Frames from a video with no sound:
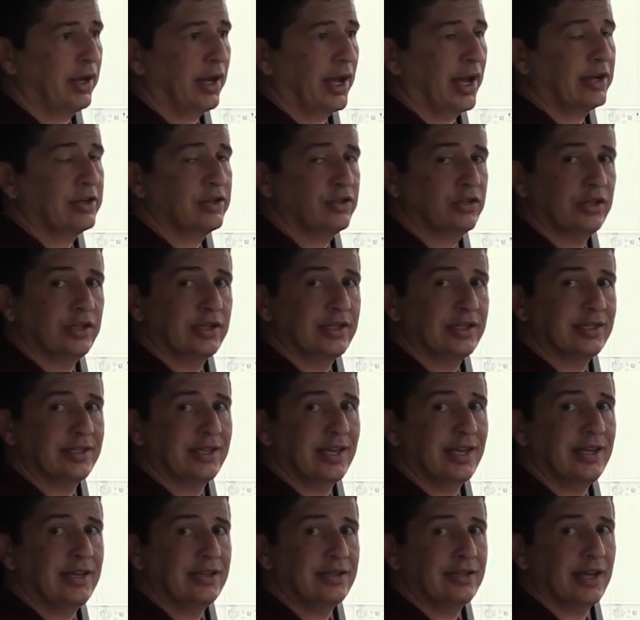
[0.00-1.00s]
it actually
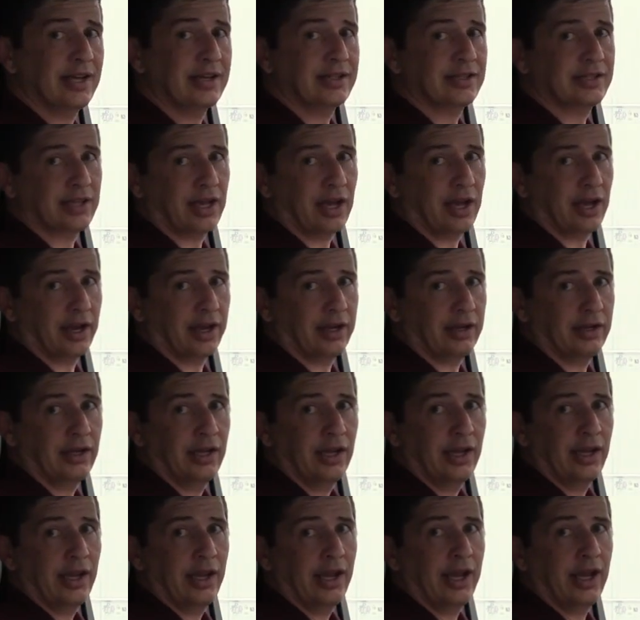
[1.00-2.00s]
sees that sign
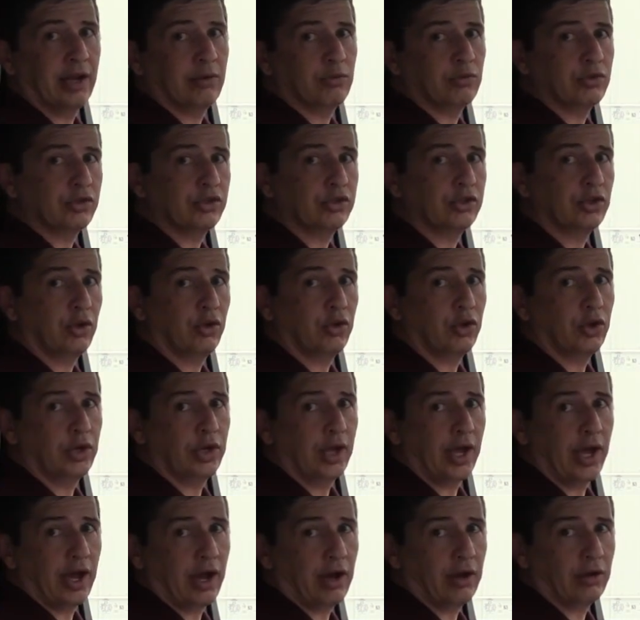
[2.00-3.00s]
and it will slow you
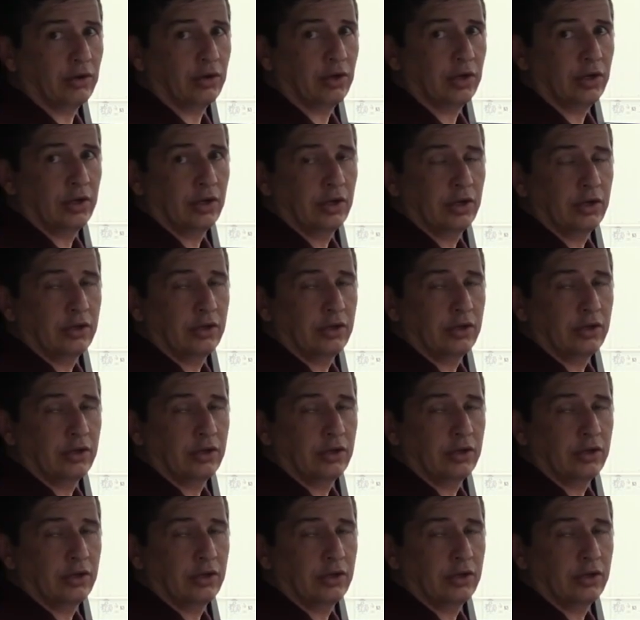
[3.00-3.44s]
down